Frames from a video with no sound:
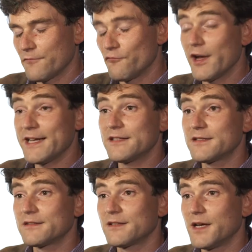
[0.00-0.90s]

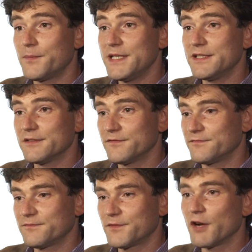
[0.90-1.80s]
write a piece of
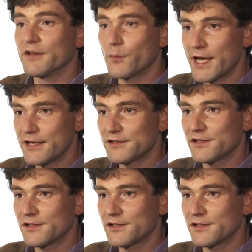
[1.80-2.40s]
current awareness,